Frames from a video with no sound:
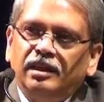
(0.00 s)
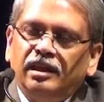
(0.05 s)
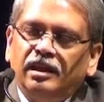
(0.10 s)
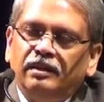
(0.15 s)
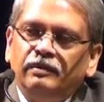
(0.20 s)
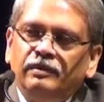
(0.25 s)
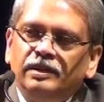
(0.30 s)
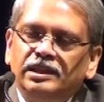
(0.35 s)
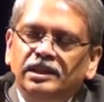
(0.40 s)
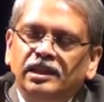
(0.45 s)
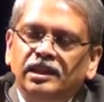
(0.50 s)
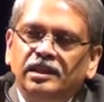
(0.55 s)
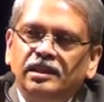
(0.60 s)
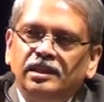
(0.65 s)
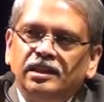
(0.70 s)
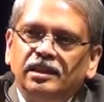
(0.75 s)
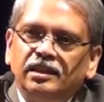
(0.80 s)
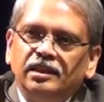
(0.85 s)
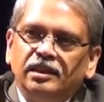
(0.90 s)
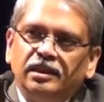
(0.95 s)
and we
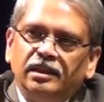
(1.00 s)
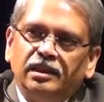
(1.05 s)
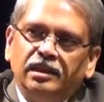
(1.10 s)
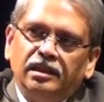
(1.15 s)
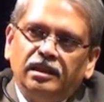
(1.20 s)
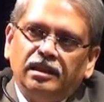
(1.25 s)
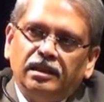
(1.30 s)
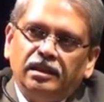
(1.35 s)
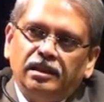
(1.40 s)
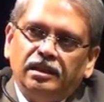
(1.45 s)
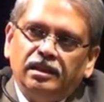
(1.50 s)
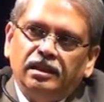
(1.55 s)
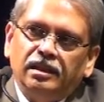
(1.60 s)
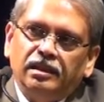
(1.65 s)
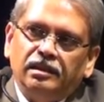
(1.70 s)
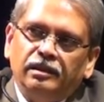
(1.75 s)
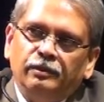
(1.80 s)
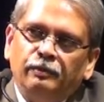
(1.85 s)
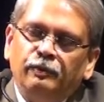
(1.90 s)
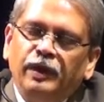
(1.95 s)
said
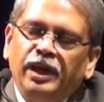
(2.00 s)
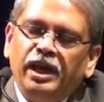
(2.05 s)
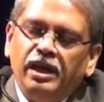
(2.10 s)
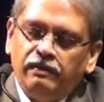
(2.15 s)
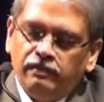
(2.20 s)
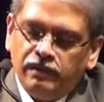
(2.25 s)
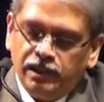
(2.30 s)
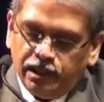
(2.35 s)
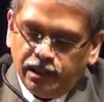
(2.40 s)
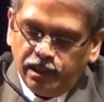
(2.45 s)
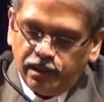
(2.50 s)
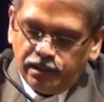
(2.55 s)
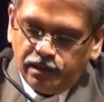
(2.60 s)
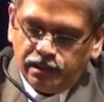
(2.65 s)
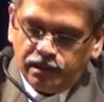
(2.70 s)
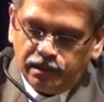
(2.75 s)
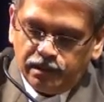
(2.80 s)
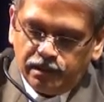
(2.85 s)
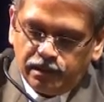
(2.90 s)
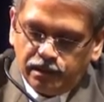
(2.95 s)
the way we
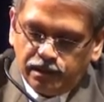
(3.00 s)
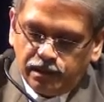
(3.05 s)
can